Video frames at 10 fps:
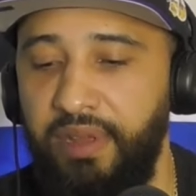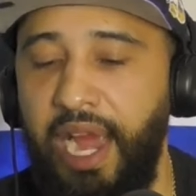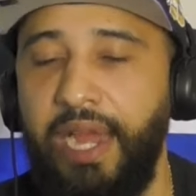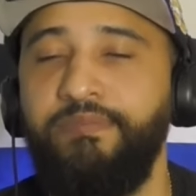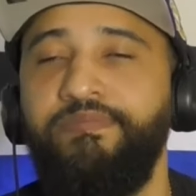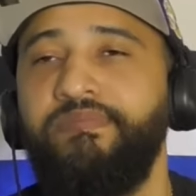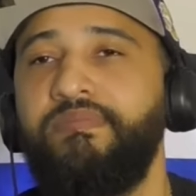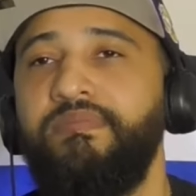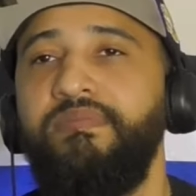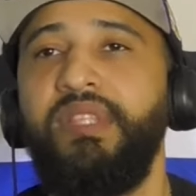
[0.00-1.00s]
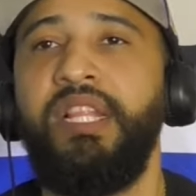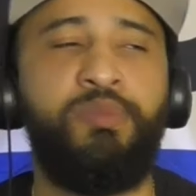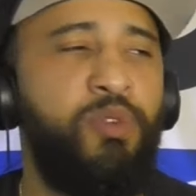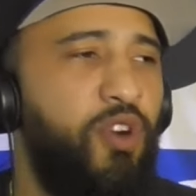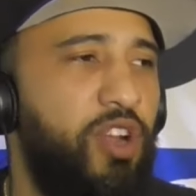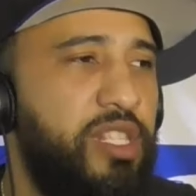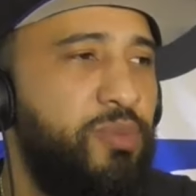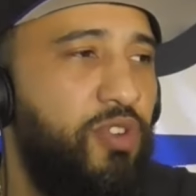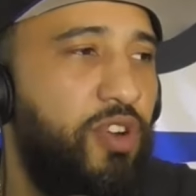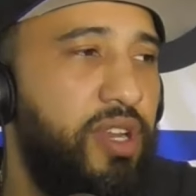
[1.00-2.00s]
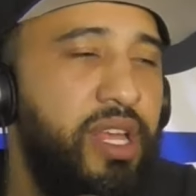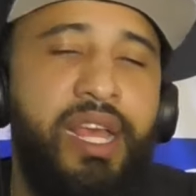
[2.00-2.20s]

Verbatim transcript: All right let's move on let's move on